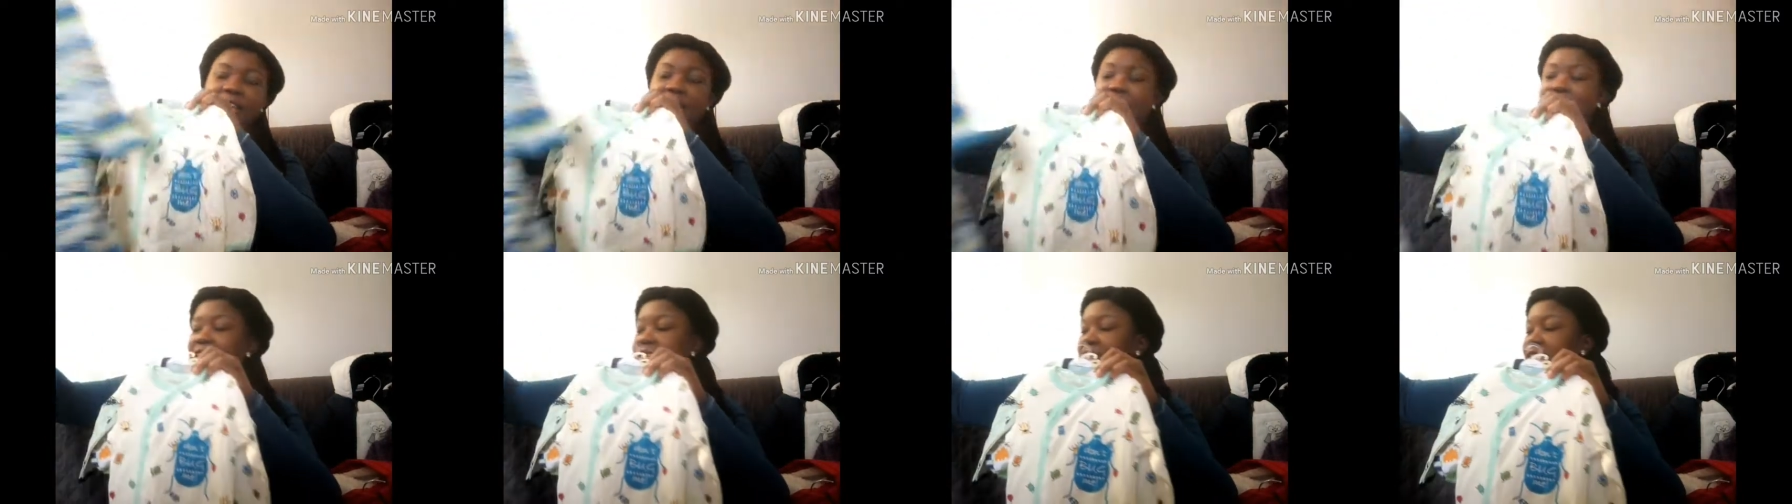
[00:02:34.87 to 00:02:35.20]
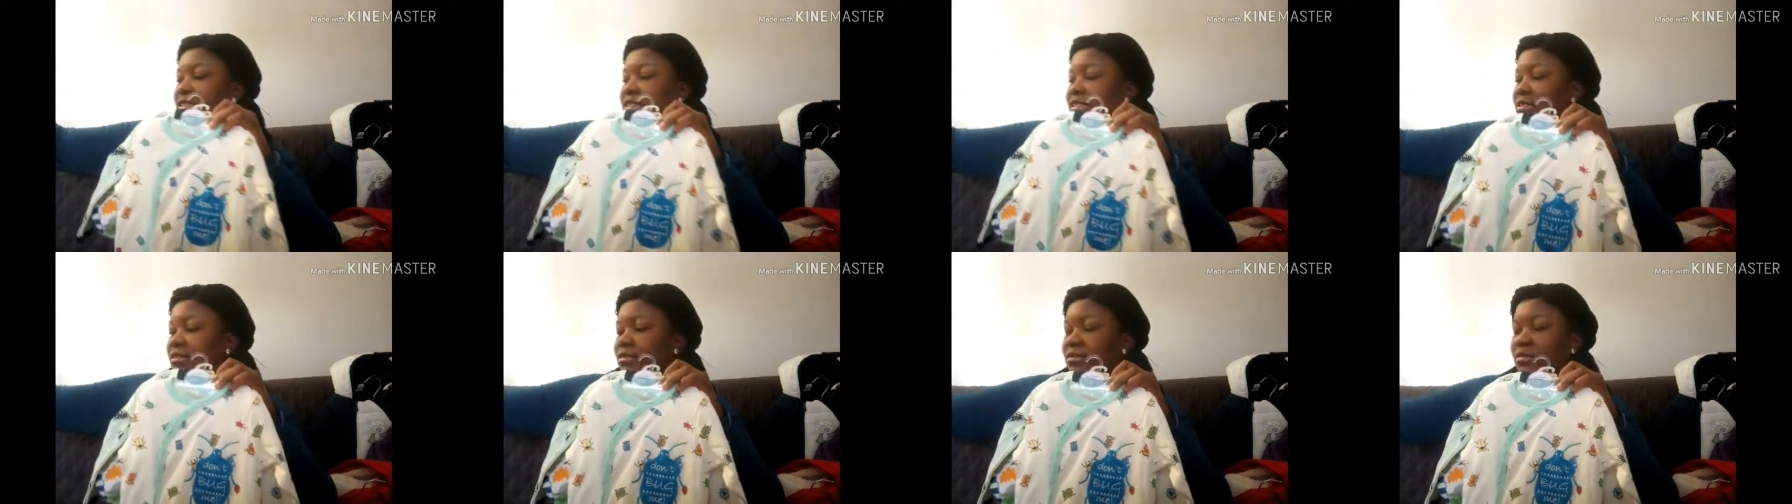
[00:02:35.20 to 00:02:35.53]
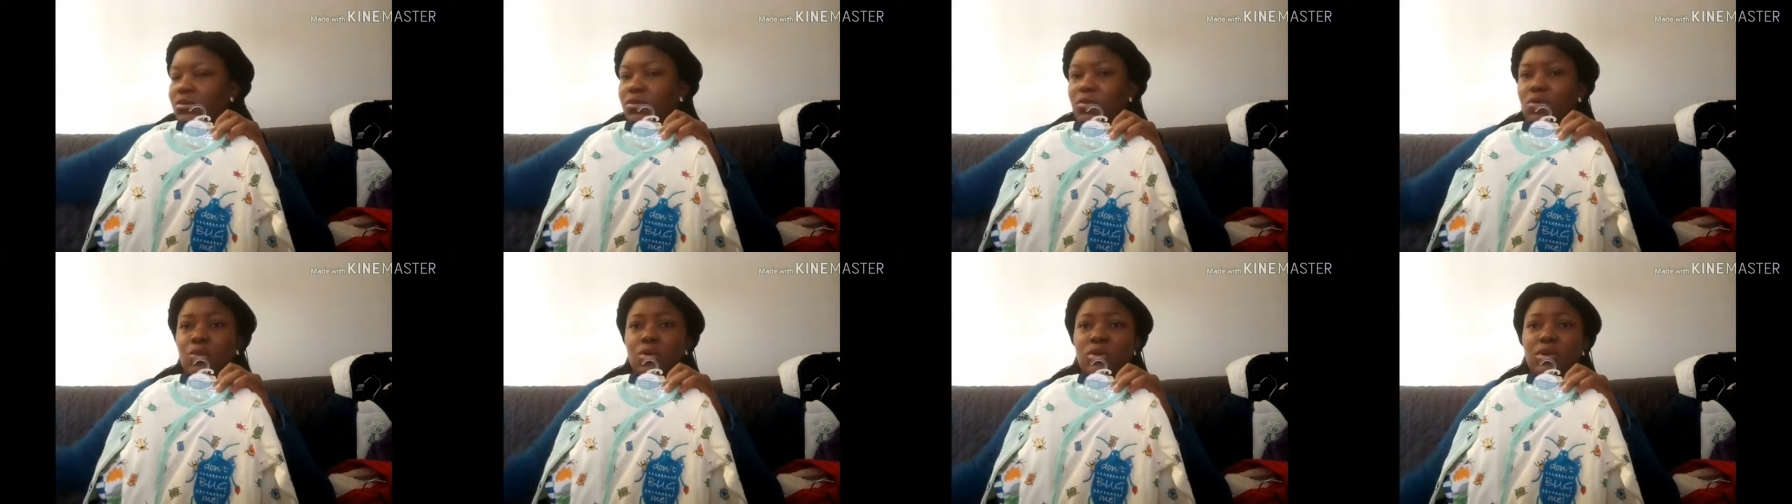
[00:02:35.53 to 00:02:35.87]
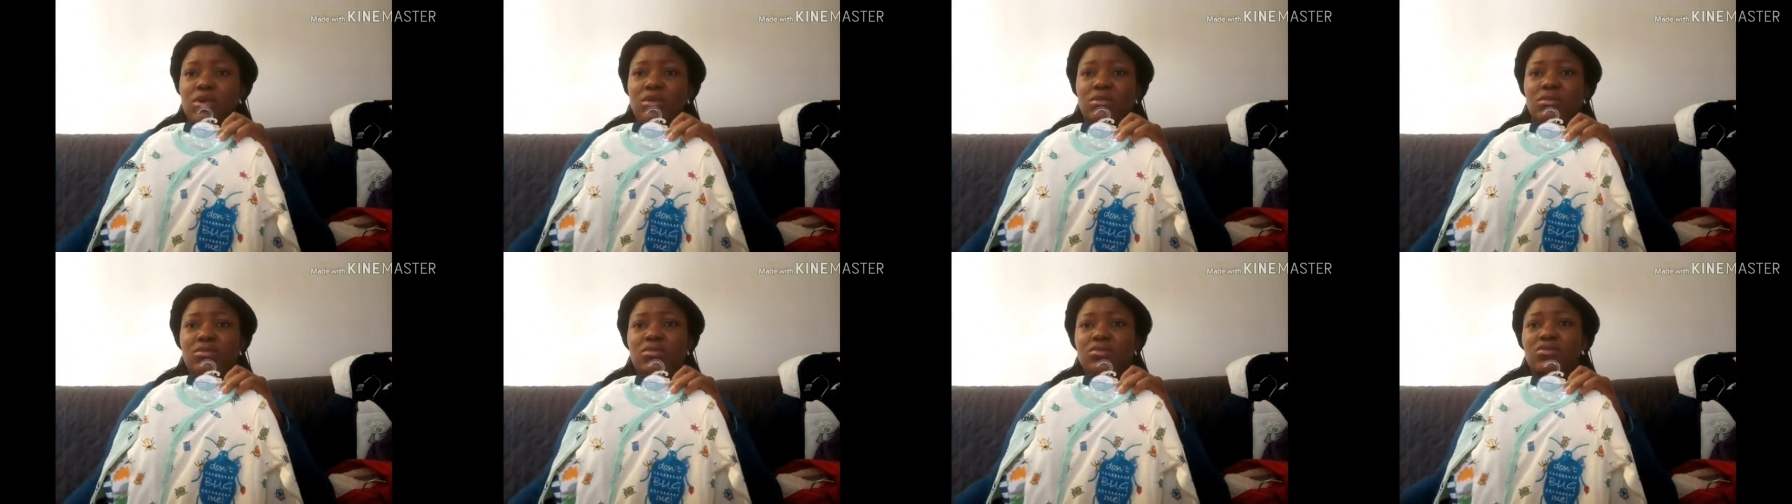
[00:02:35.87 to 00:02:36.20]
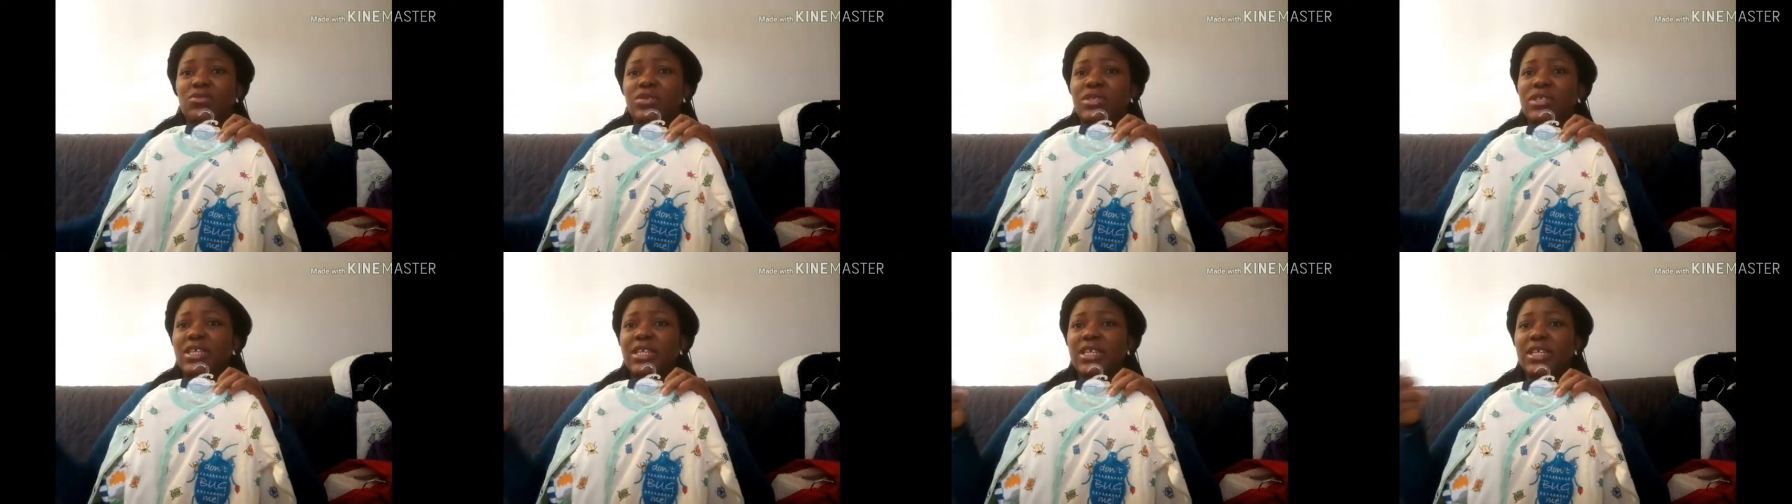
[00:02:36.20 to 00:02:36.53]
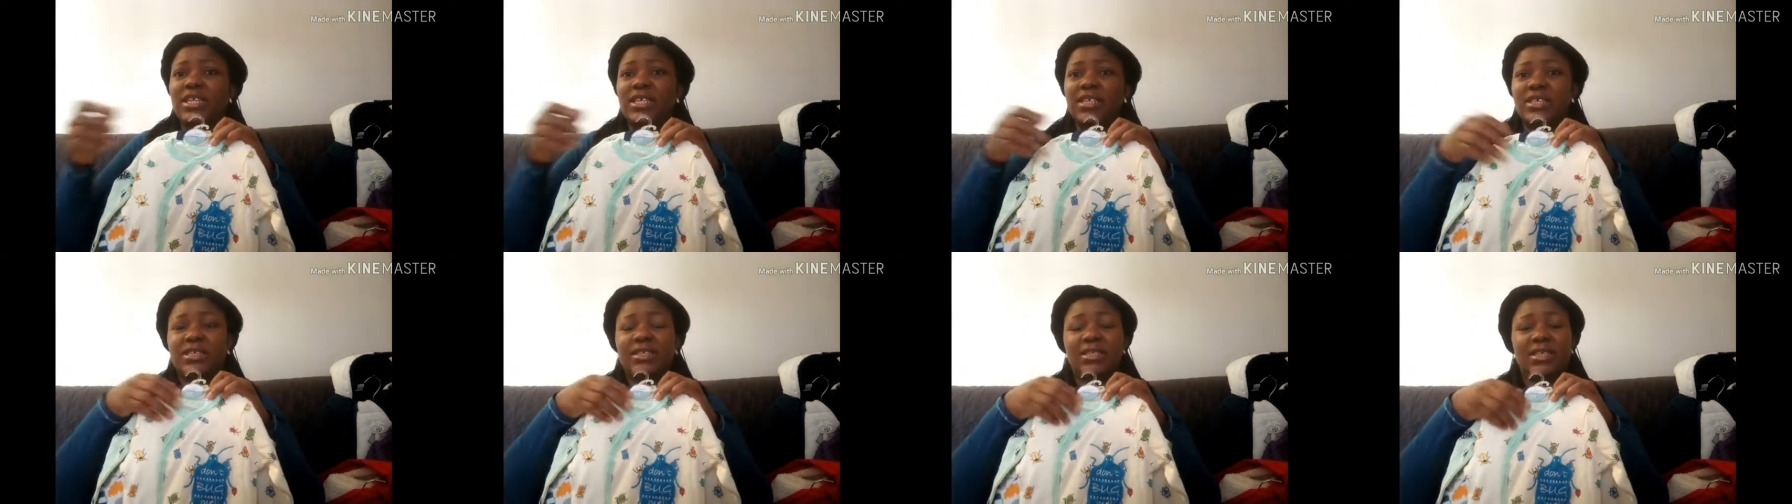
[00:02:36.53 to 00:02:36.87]
And one good
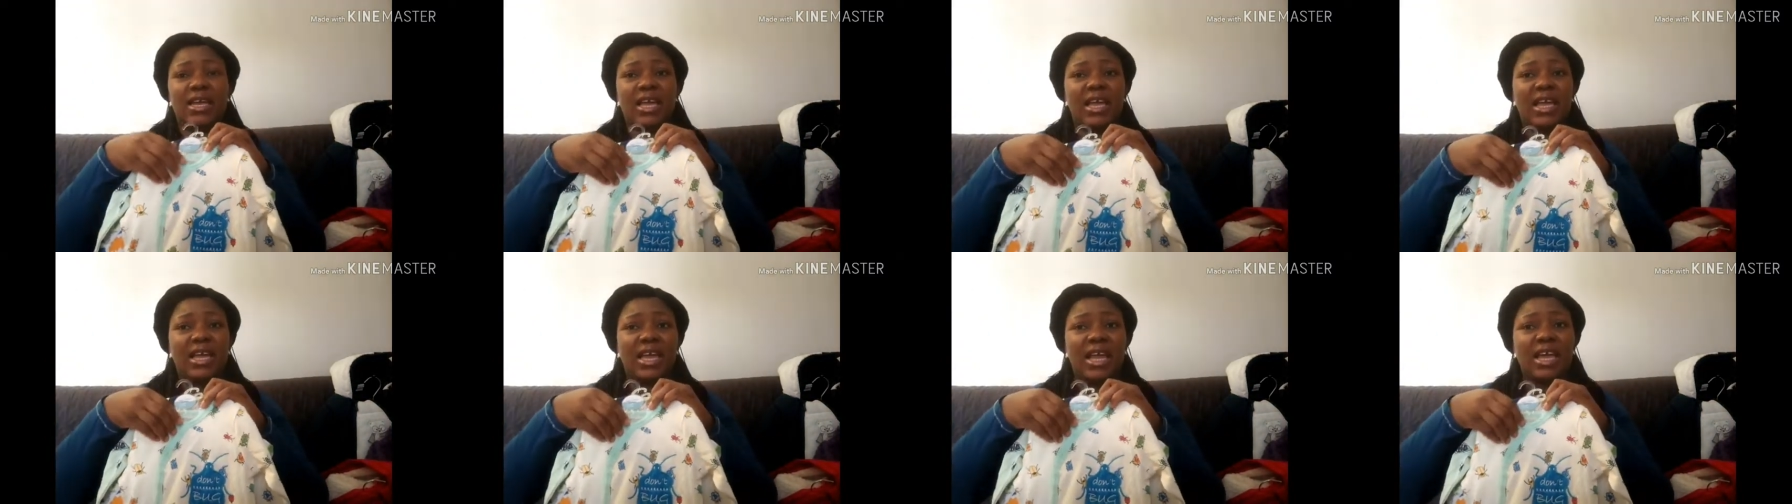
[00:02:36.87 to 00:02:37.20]
thing is I